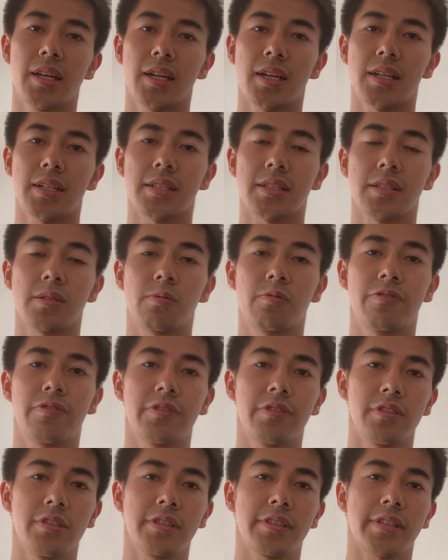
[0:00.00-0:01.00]
as a
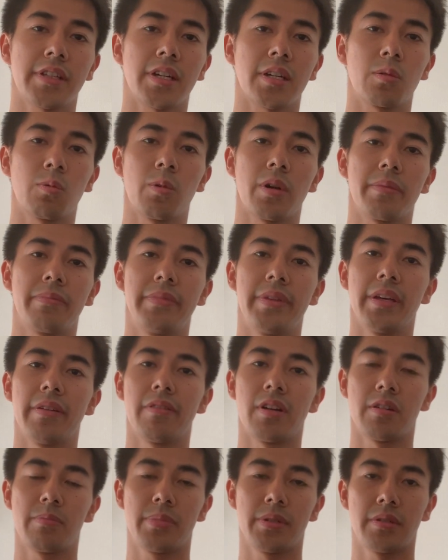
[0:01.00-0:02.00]
full stack web
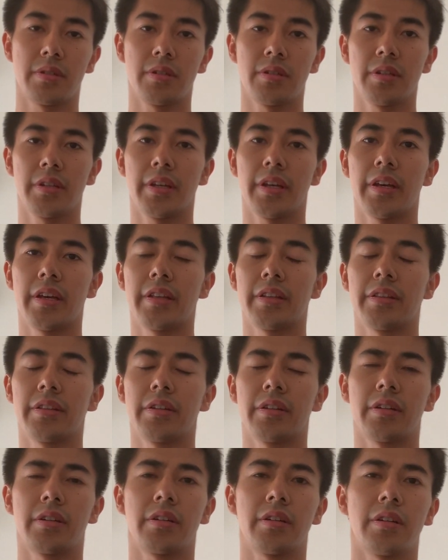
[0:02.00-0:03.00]
developer, and
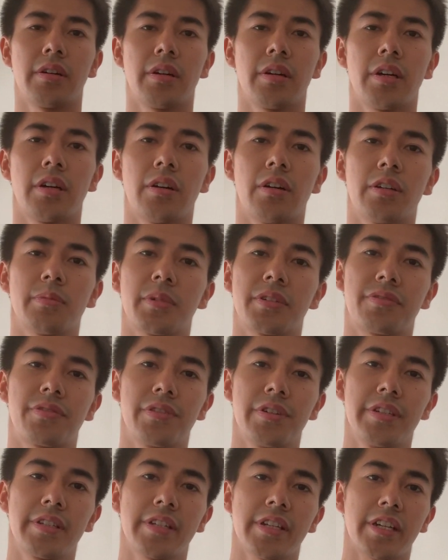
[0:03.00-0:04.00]
on my
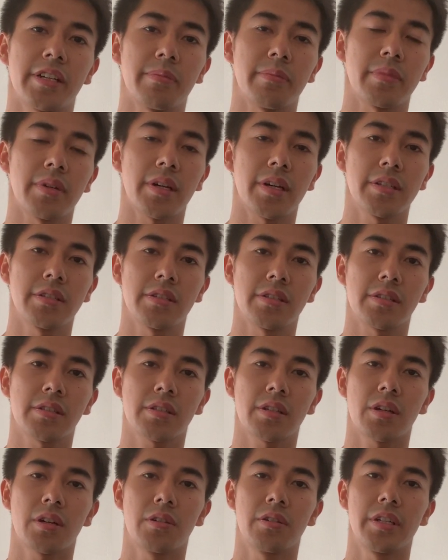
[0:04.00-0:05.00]
free time I
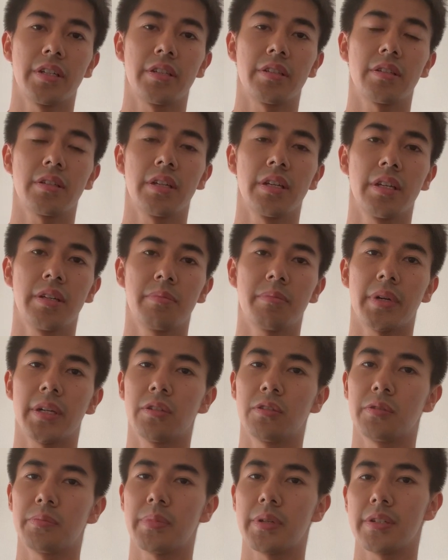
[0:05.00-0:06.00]
just coded my
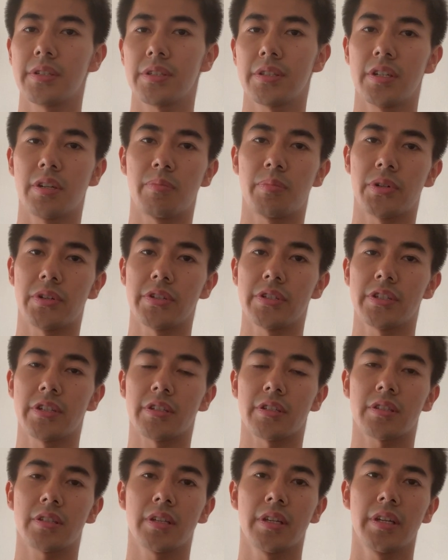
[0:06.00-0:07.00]
own personal
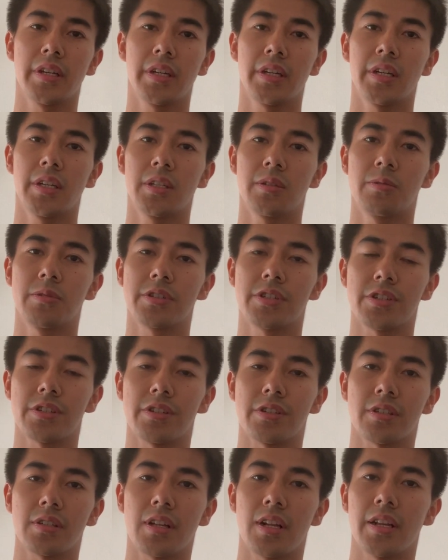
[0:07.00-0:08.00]
project, which
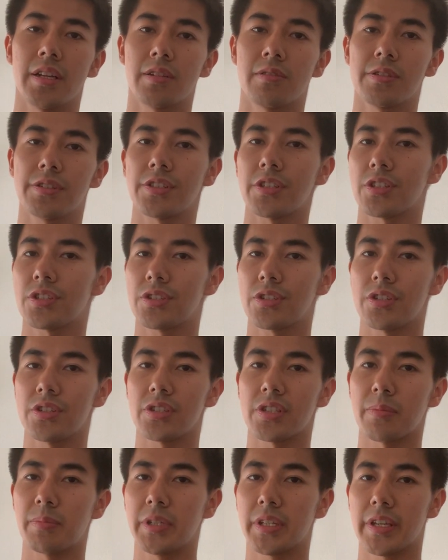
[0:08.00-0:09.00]
is a language
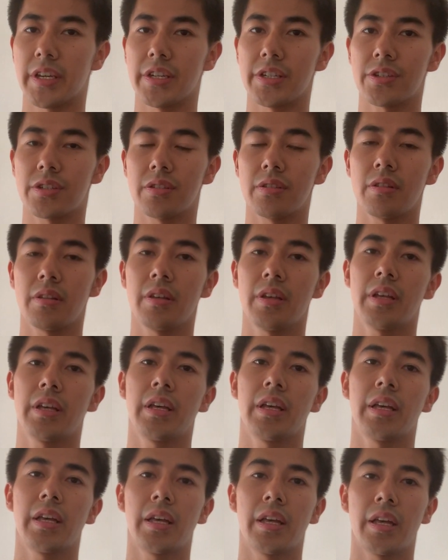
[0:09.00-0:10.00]
exchange application.
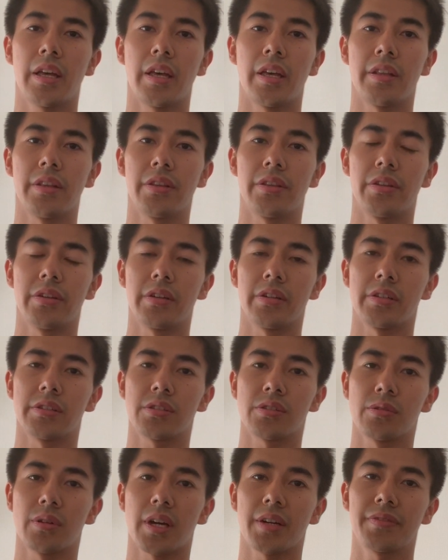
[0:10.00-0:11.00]
And
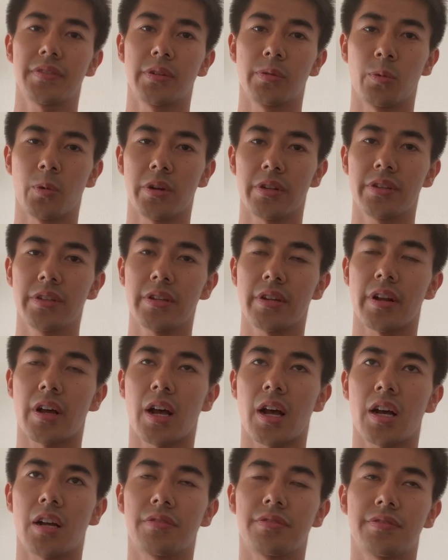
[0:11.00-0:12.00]
so after 1 year and a
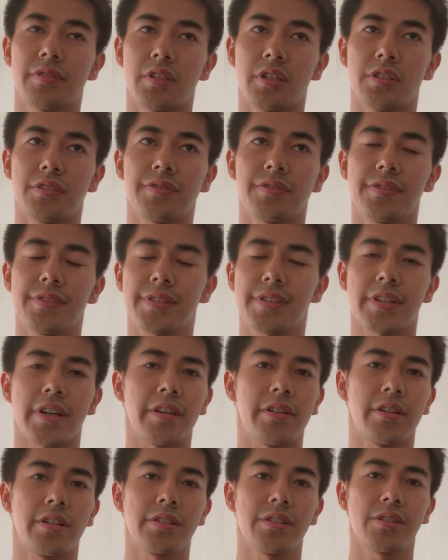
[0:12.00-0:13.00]
half of
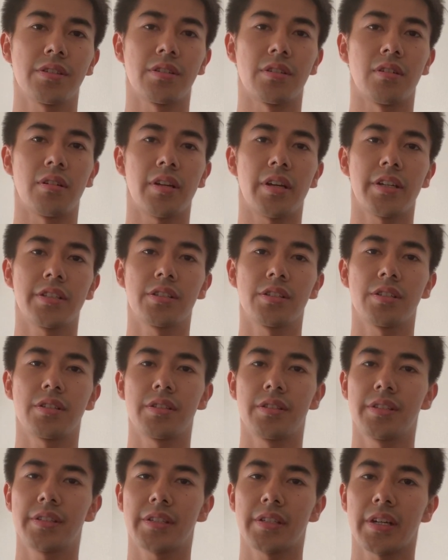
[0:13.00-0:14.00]
side hustle, I
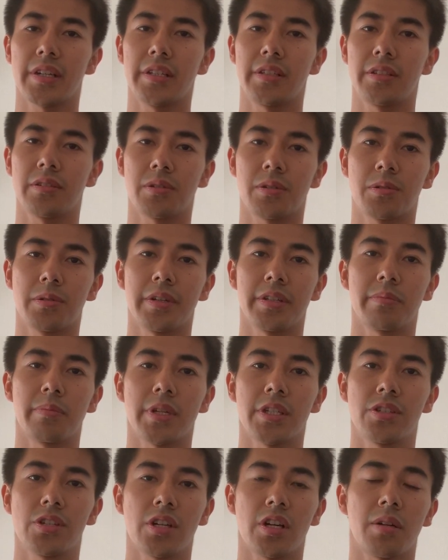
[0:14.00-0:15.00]
just decided to quit
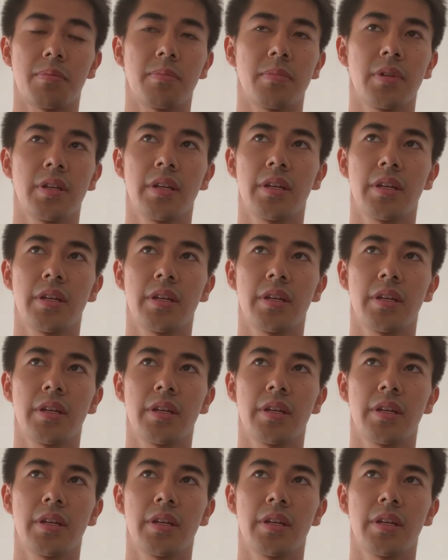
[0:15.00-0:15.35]
my job